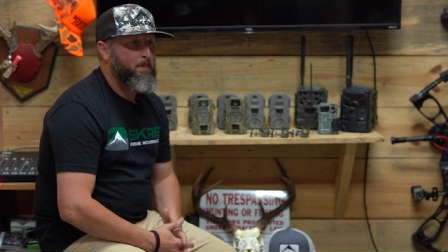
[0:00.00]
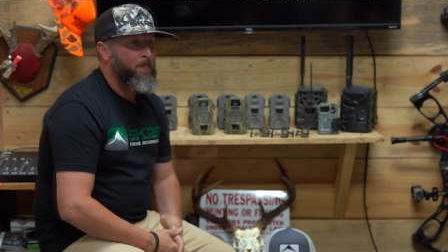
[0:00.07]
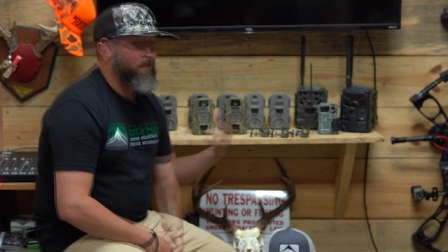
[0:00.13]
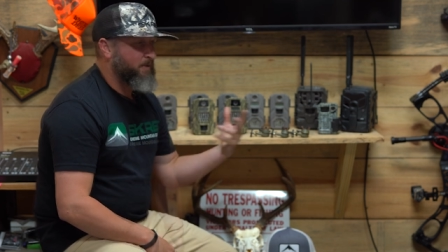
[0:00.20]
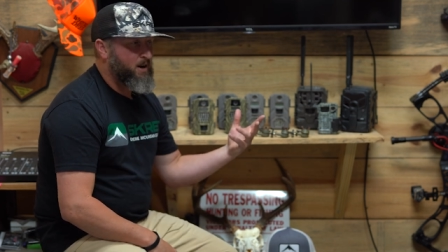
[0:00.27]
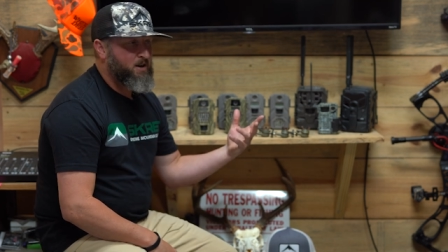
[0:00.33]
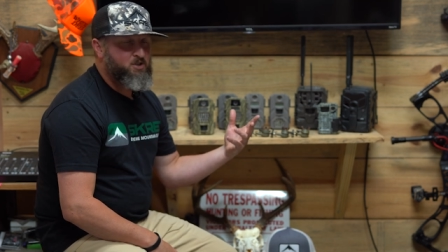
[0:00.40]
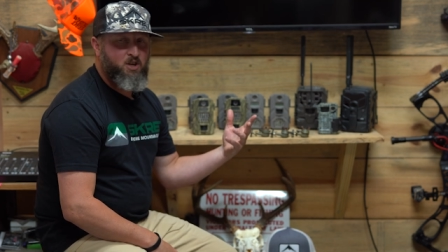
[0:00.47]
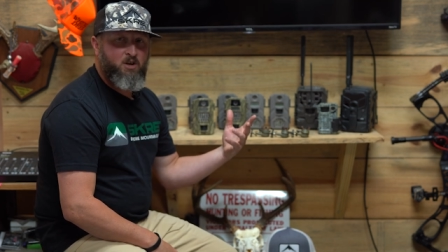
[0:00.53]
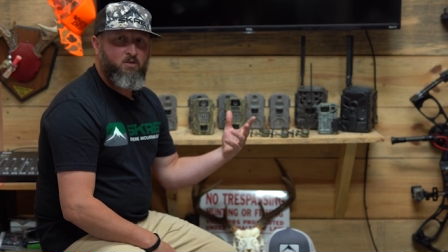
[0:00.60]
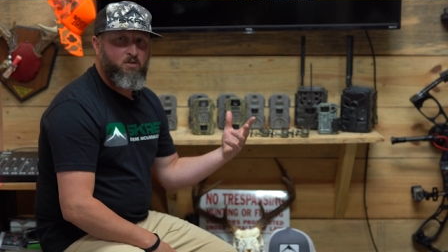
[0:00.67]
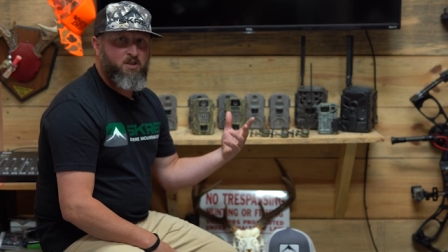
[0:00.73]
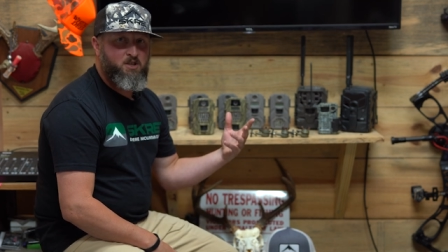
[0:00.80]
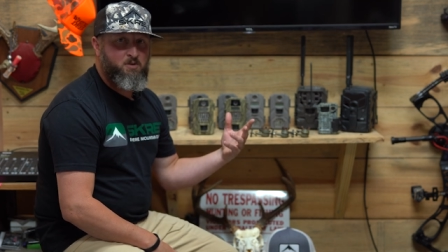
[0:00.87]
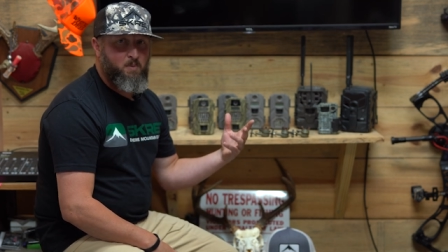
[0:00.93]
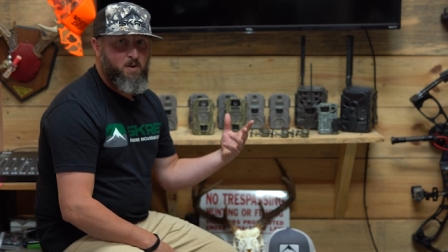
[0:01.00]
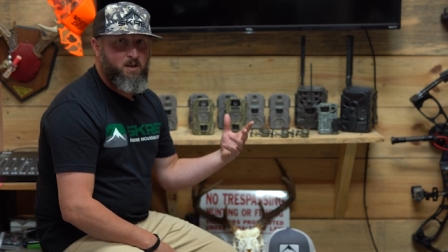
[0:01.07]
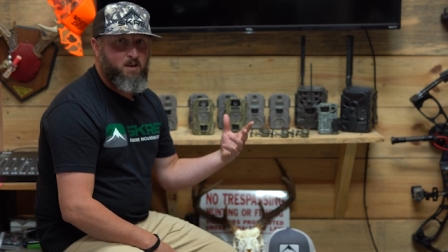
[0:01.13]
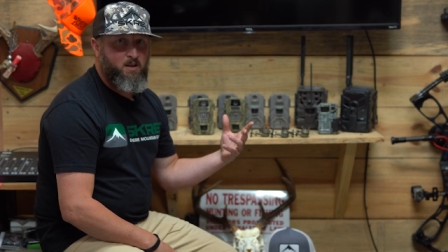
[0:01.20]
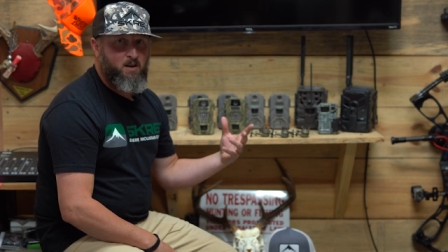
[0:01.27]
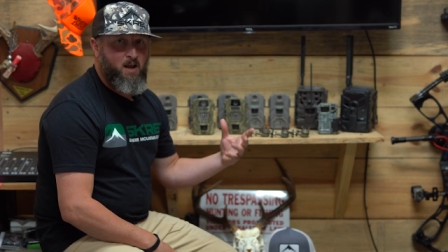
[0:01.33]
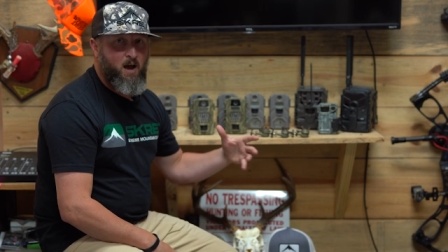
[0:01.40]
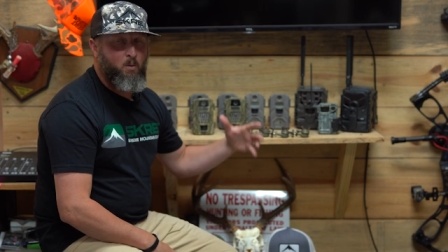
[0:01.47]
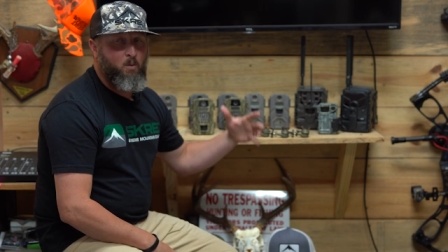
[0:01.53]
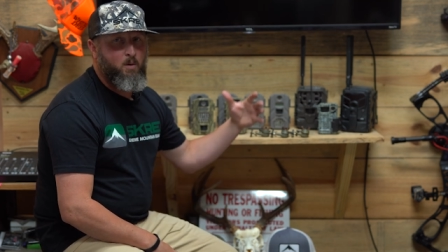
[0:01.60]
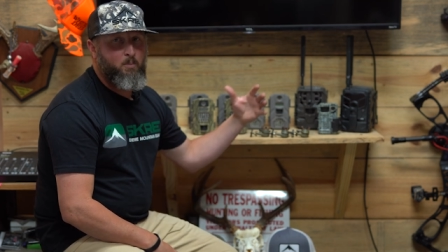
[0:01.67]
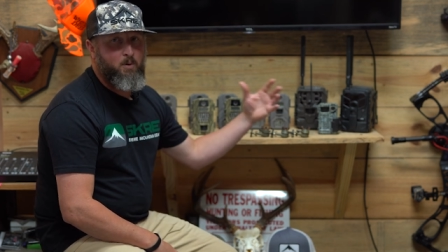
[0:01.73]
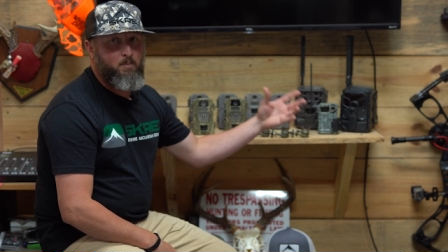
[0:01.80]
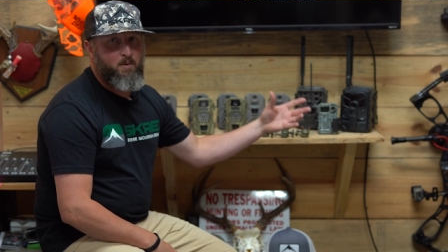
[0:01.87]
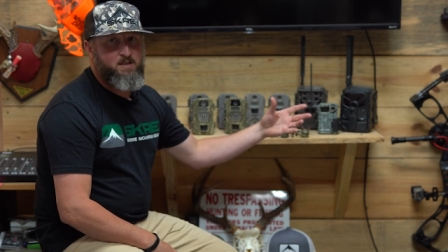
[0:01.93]
Very generally speaking, I
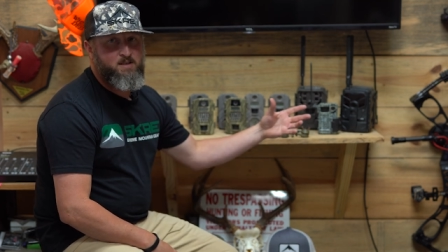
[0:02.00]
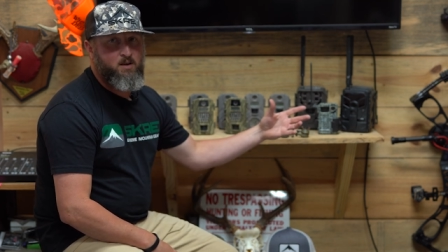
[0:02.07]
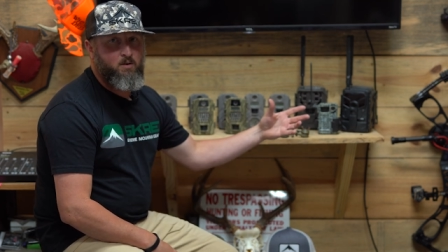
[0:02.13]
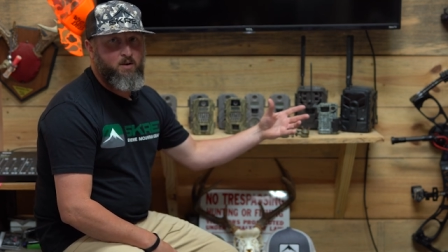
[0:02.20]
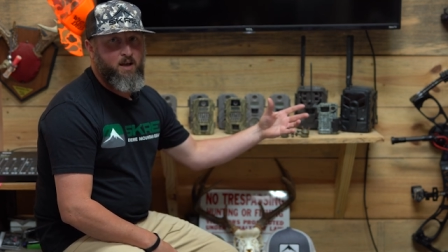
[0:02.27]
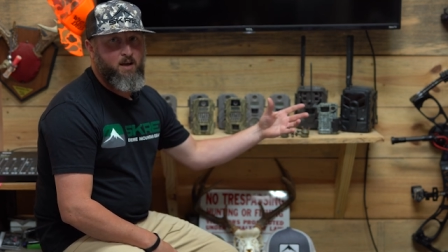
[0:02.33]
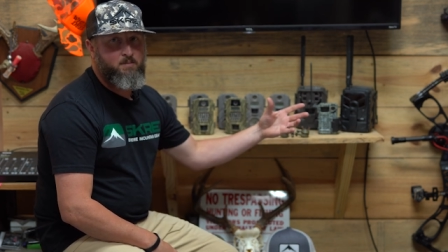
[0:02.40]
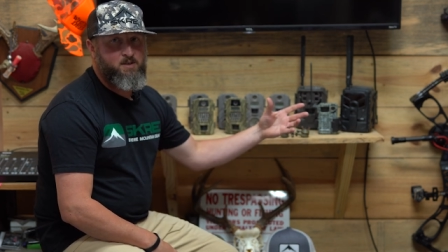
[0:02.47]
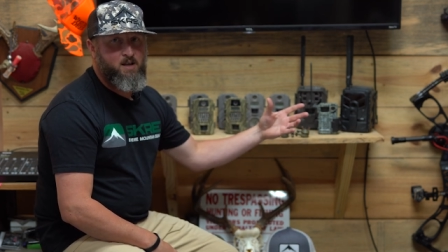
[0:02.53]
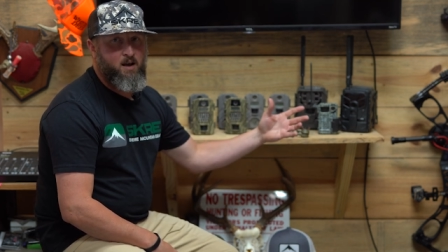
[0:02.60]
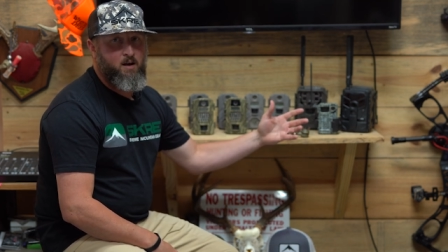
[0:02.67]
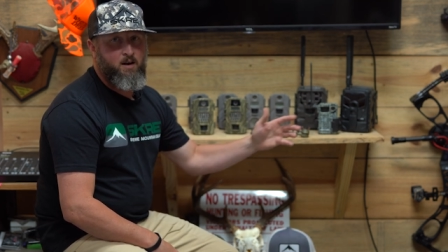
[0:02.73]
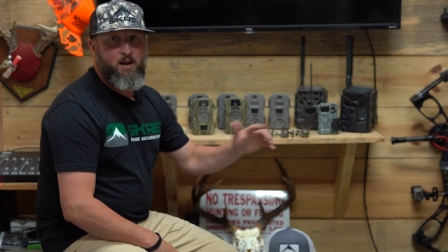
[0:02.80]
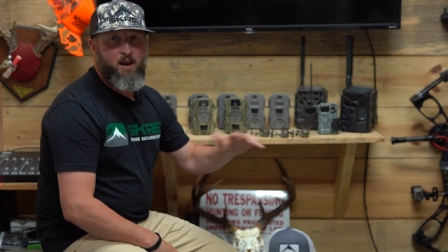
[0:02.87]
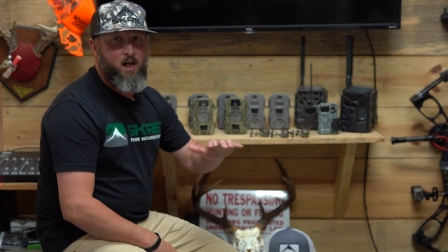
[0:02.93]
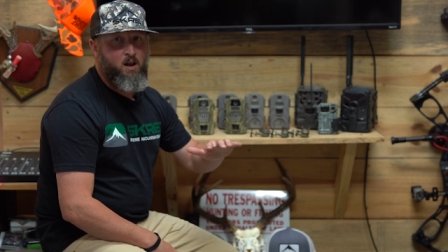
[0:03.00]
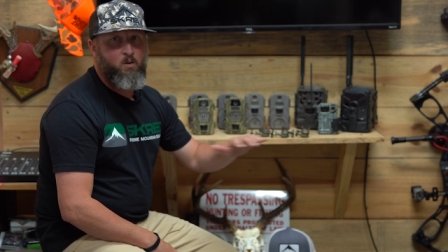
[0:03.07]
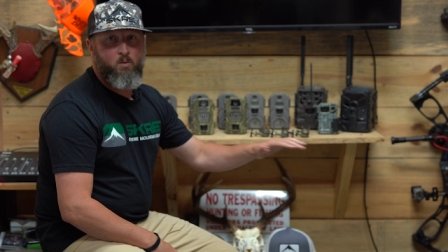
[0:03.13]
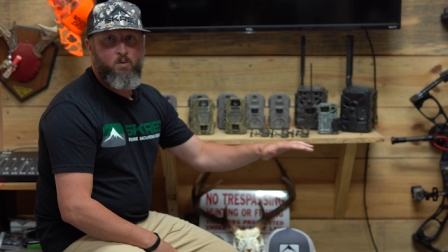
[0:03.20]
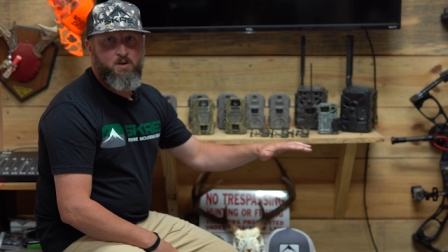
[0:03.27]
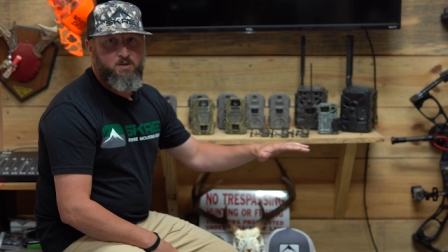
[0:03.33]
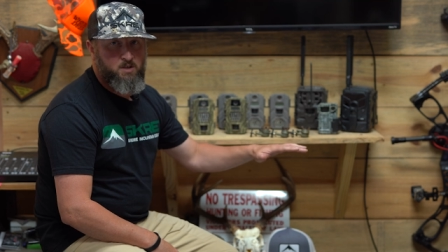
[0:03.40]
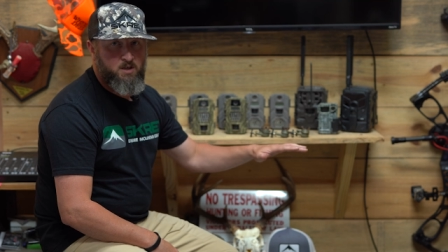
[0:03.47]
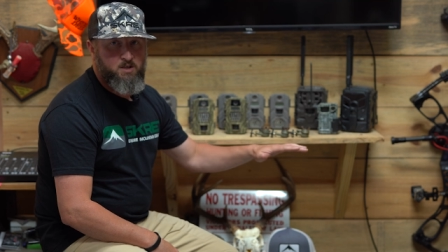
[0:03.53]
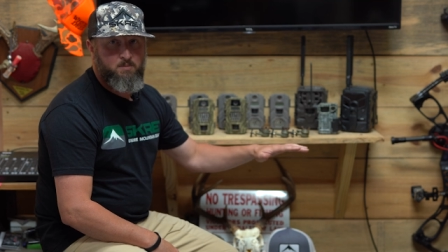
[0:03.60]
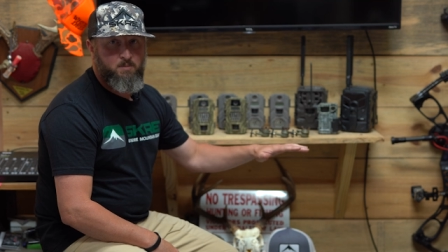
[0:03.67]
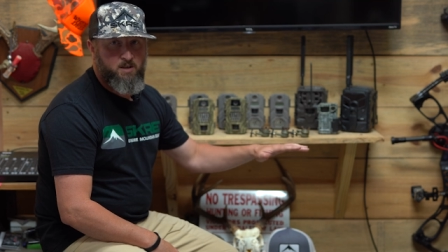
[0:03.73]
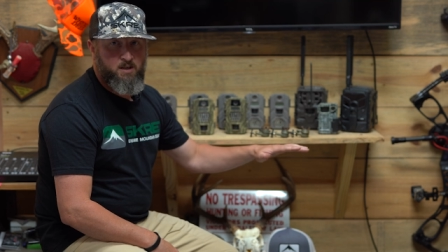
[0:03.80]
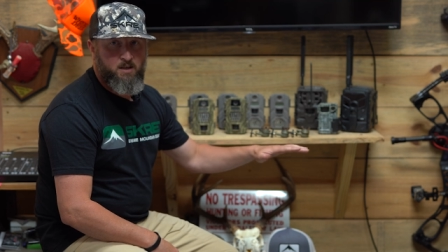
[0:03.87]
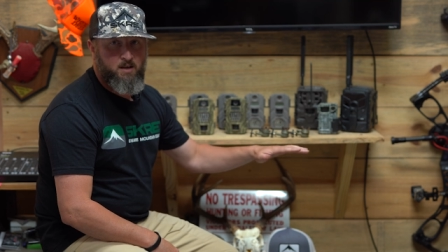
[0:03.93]
wanna put my cell cams out and I don't wanna touch
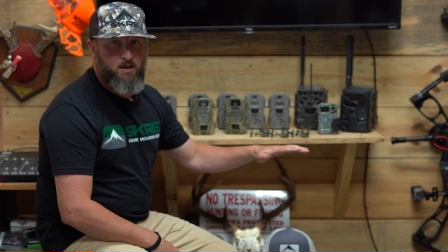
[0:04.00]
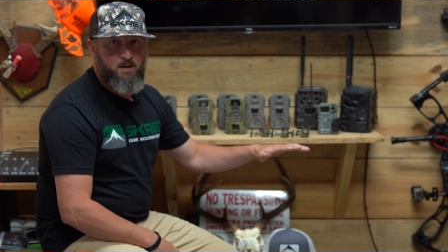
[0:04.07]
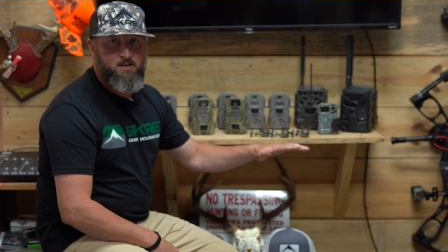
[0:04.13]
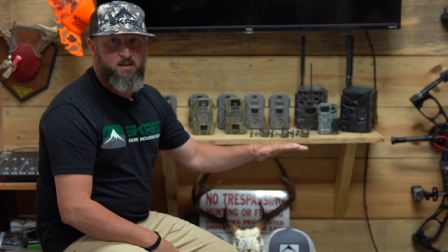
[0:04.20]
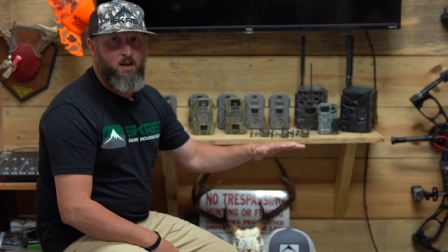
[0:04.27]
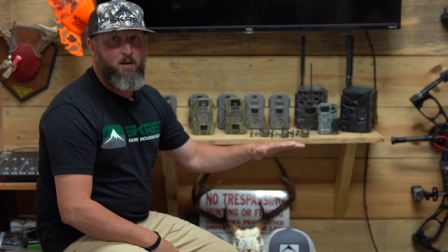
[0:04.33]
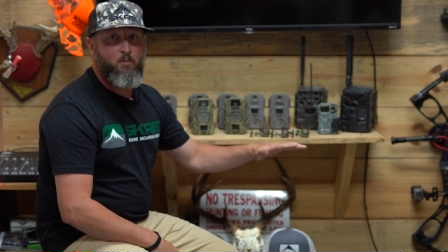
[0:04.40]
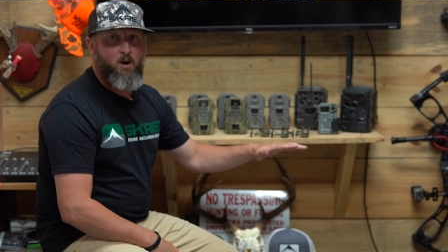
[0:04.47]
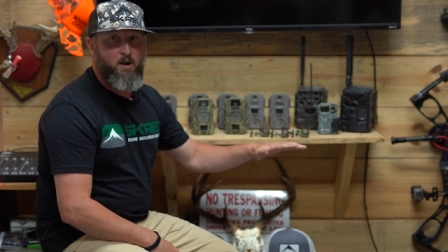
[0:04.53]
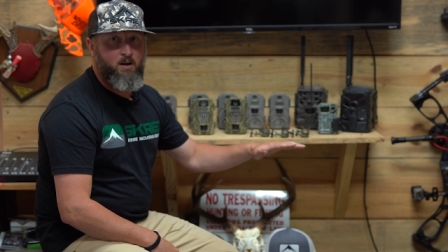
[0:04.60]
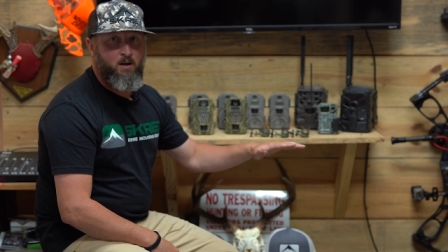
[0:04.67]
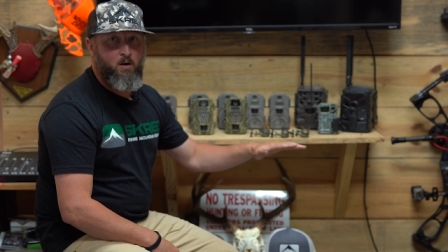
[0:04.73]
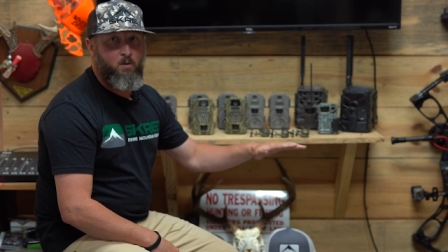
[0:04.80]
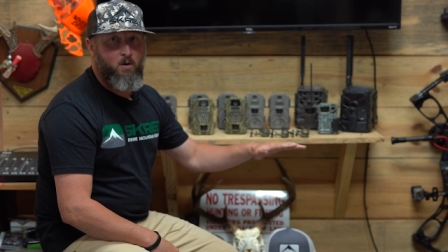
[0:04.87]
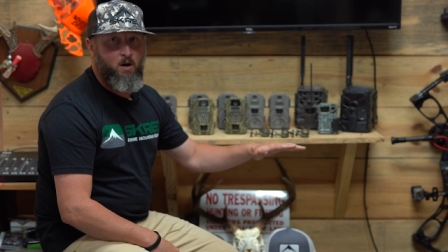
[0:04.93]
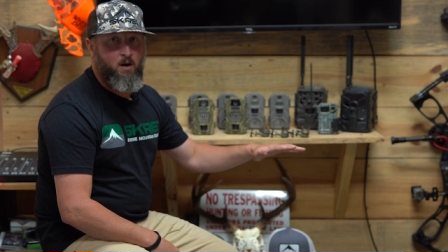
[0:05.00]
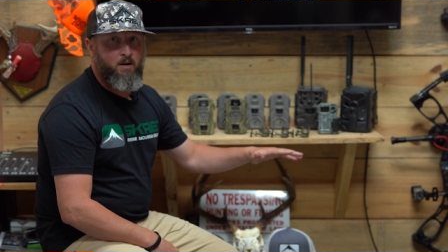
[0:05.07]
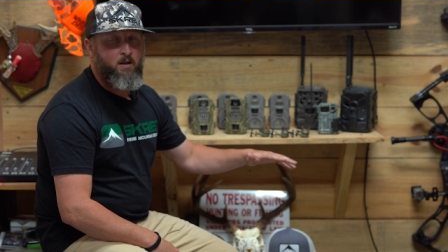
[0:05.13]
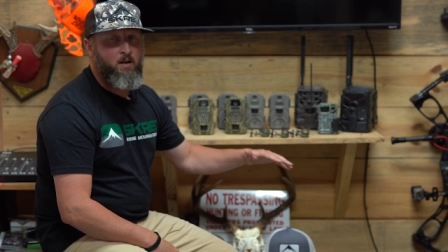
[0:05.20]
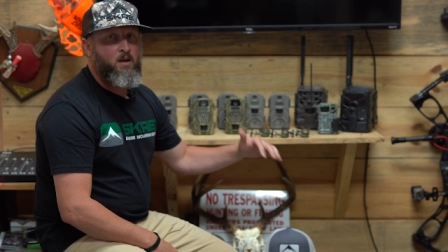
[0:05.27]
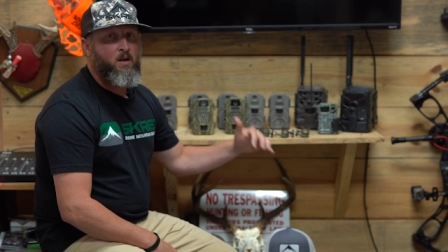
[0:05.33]
them again until I'm ready to go hunt.